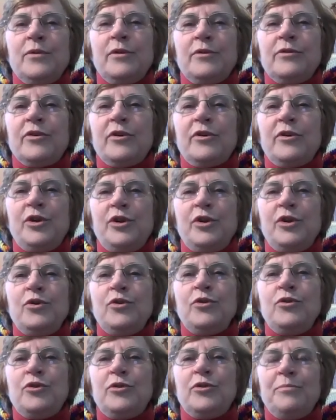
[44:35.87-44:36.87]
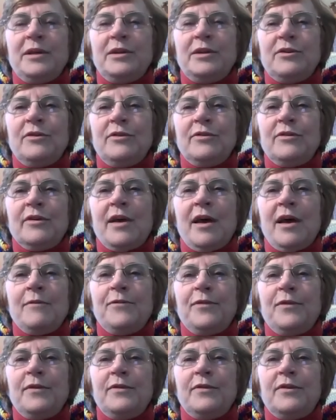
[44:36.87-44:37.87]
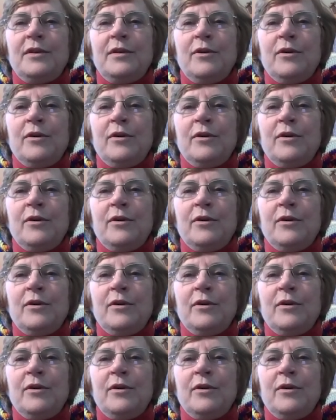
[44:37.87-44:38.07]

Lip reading: there's a huge missions conference in